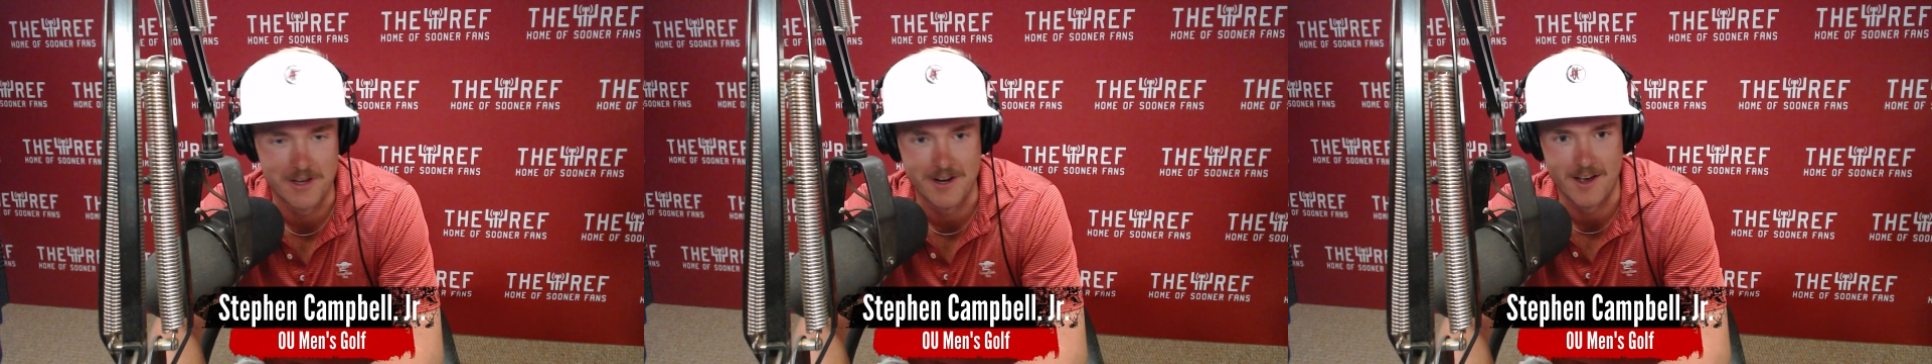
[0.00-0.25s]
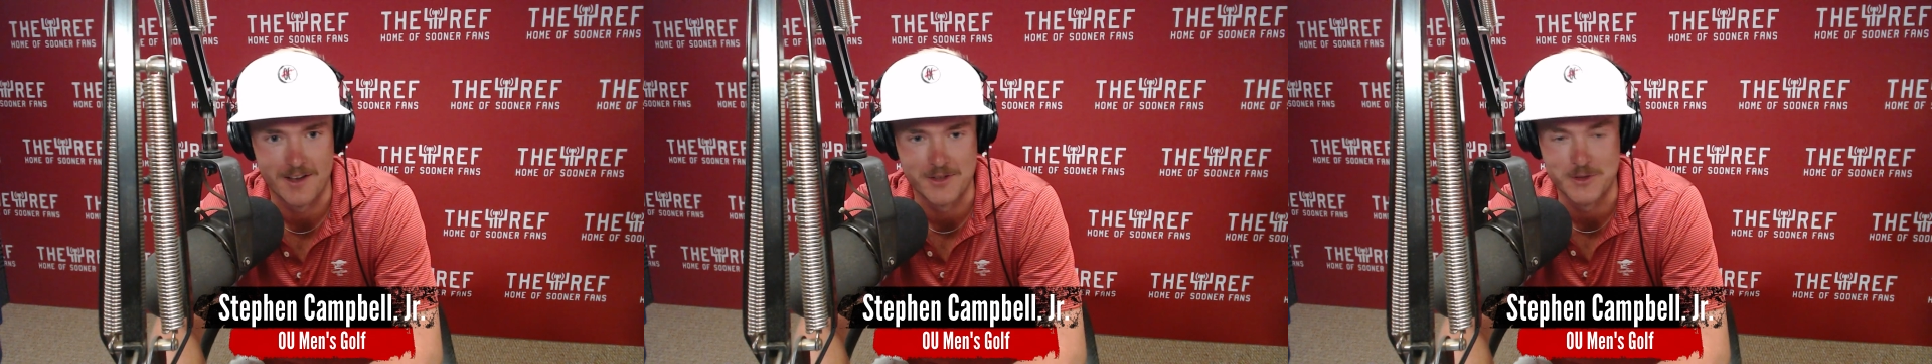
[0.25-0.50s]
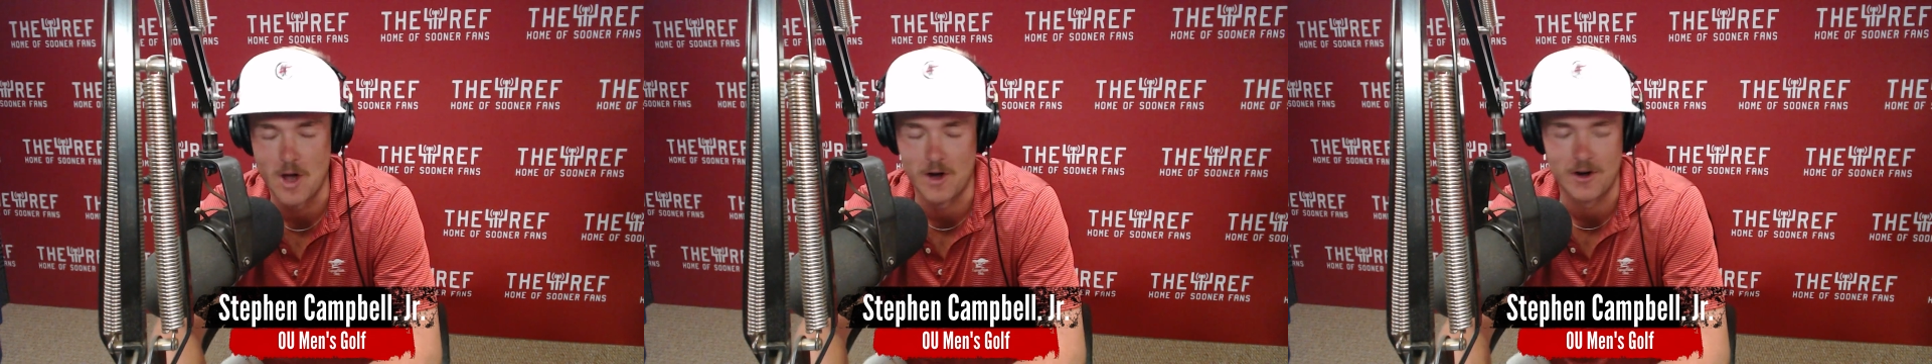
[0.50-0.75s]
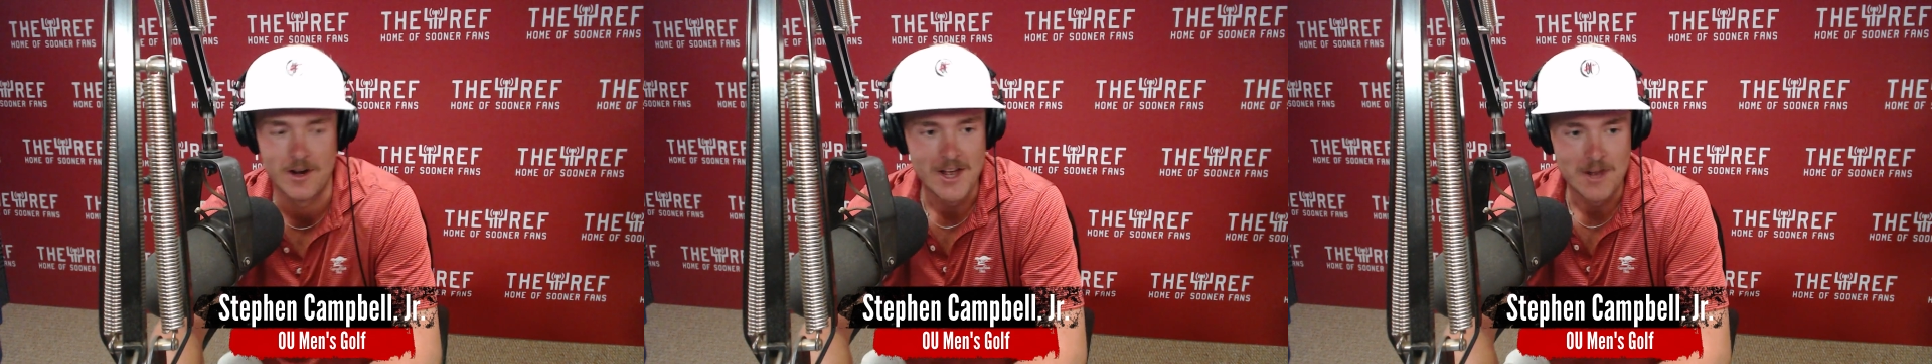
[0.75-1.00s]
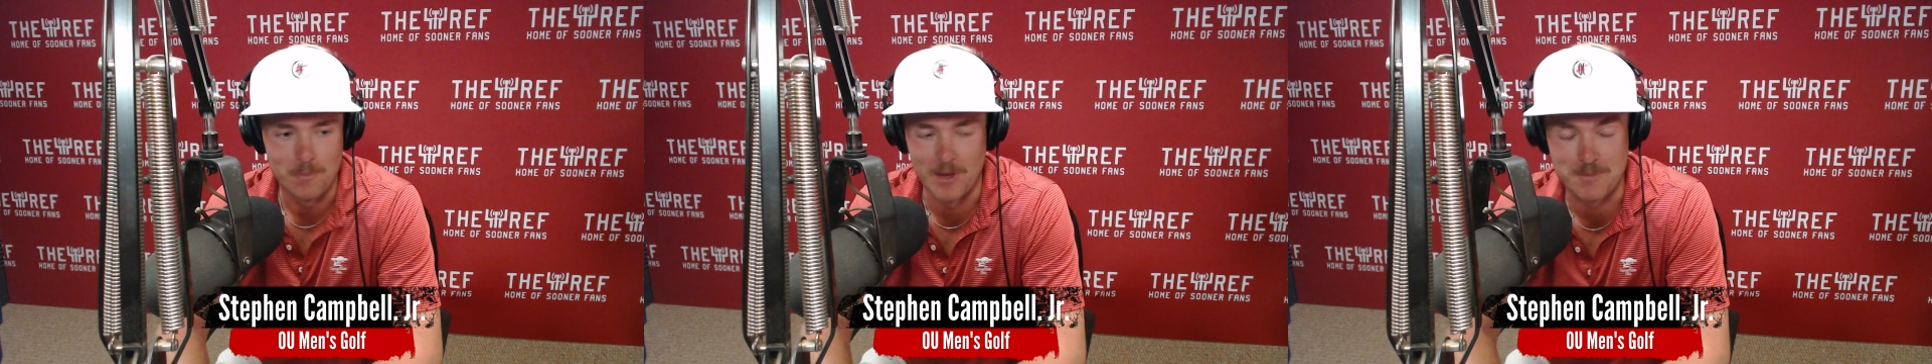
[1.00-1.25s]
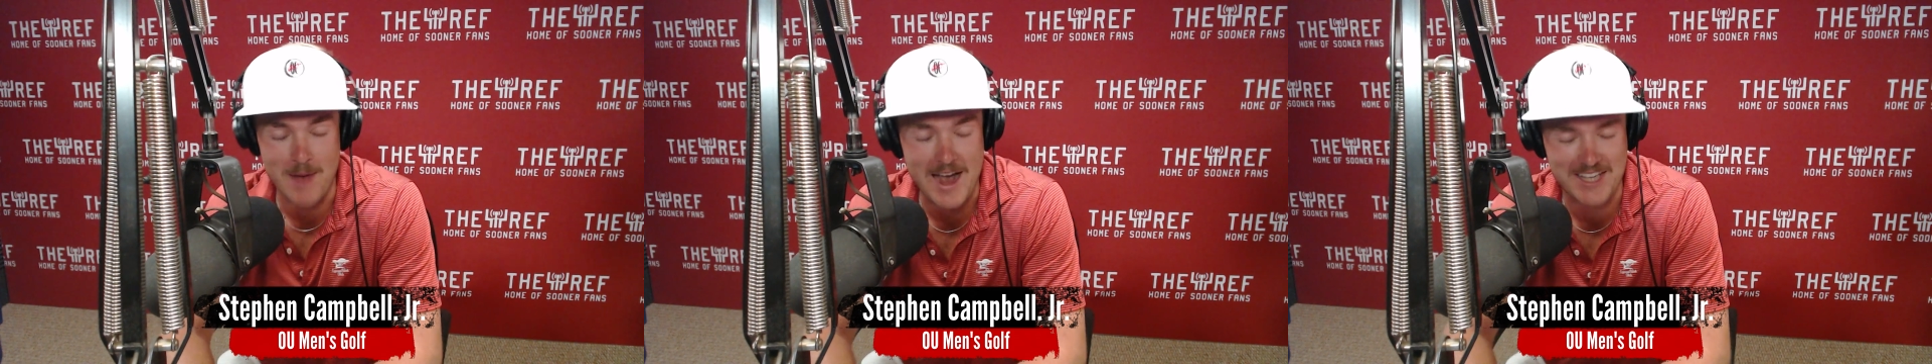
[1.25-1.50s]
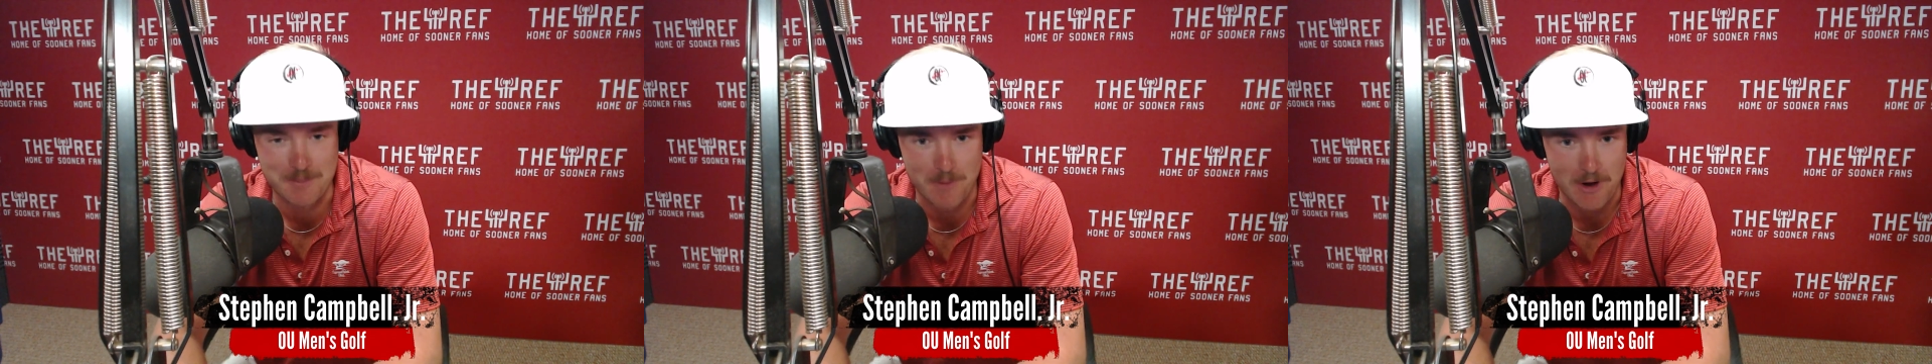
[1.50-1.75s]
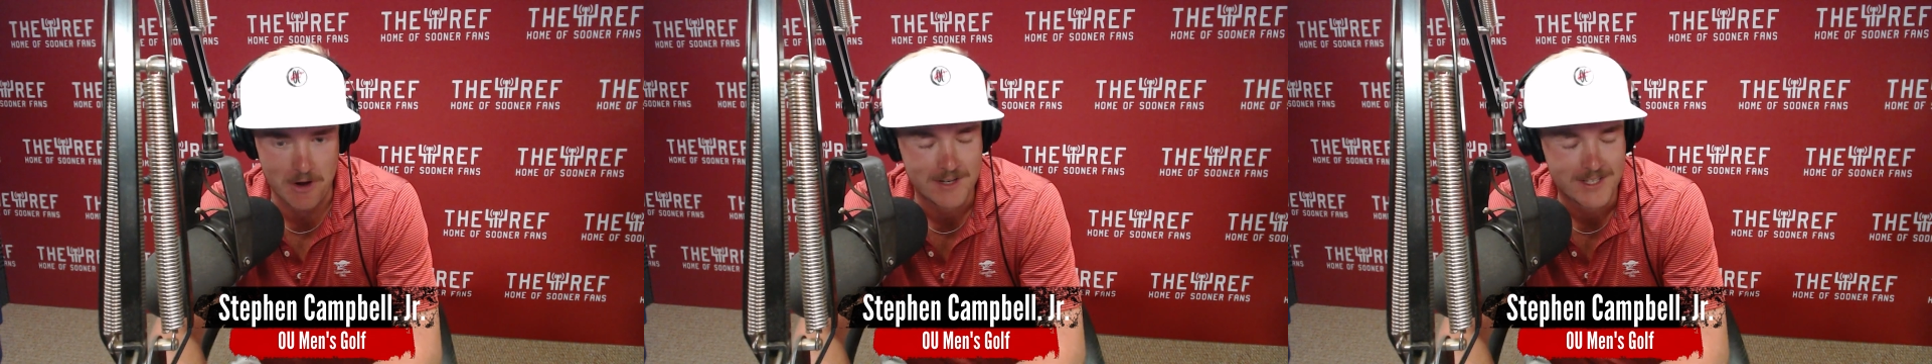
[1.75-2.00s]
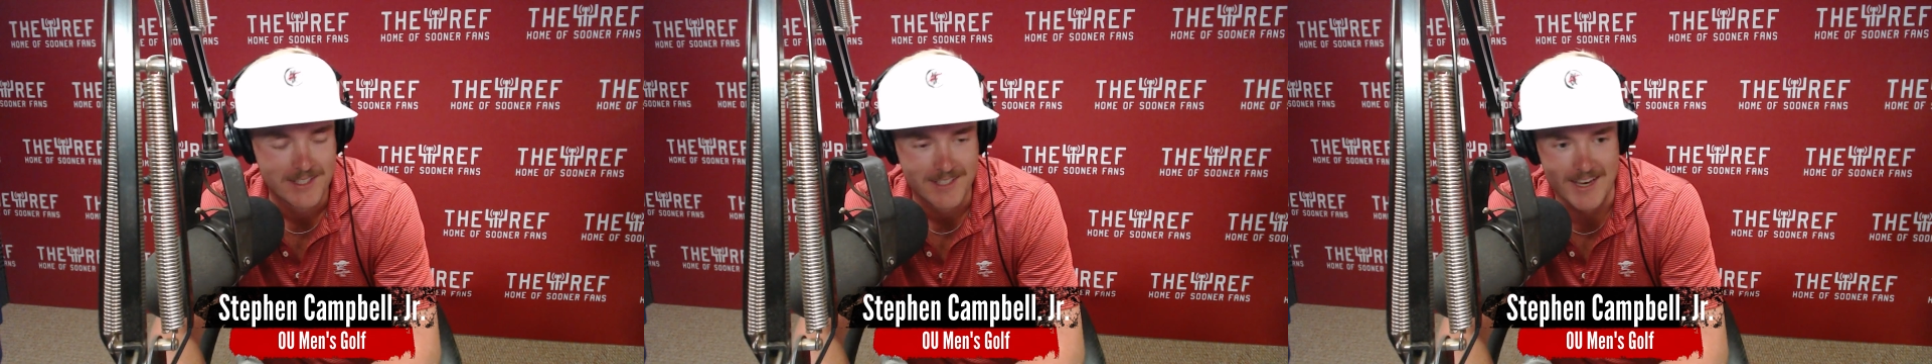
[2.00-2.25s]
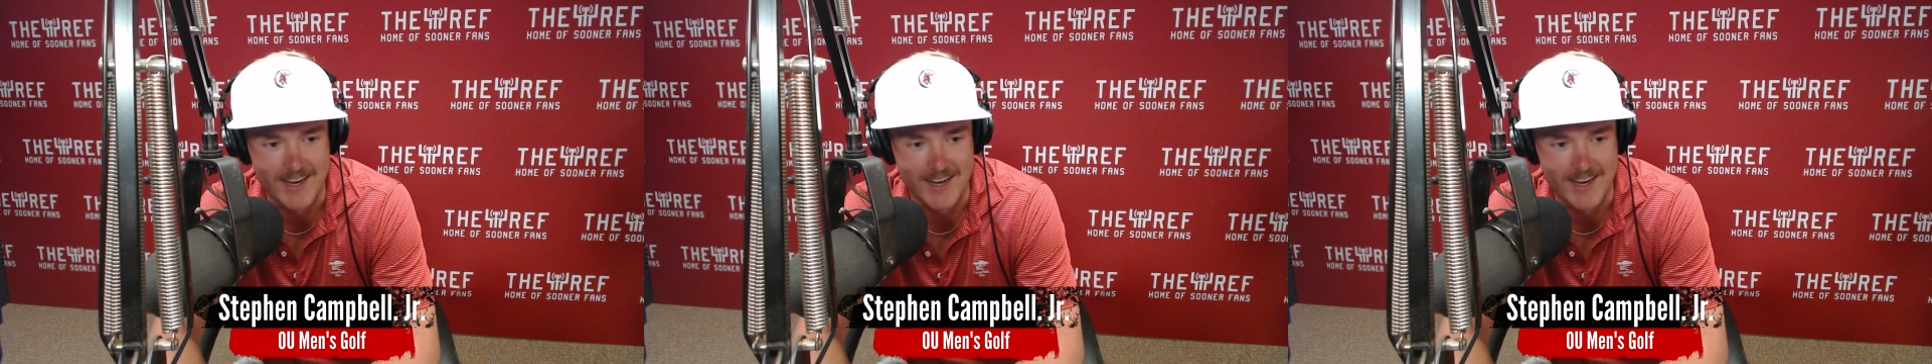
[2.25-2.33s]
but his daughter plays basketball.